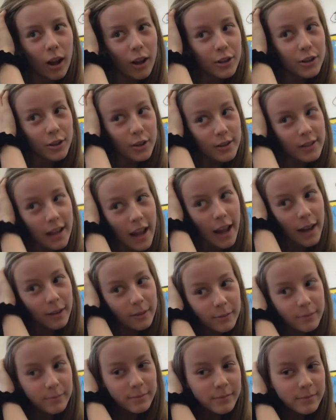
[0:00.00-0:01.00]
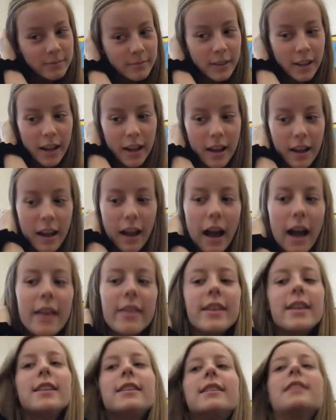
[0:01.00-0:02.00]
On Tuesday. I
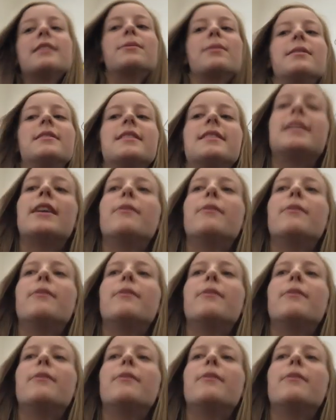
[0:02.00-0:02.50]
think this was a